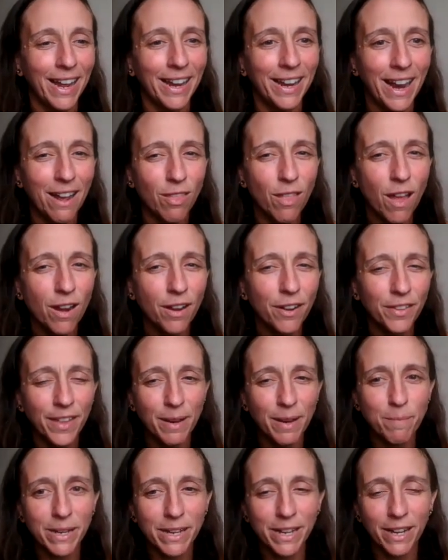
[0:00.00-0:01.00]
And how long are
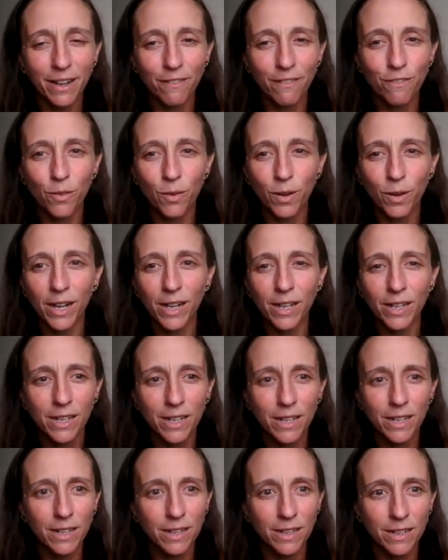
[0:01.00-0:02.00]
they meeting for?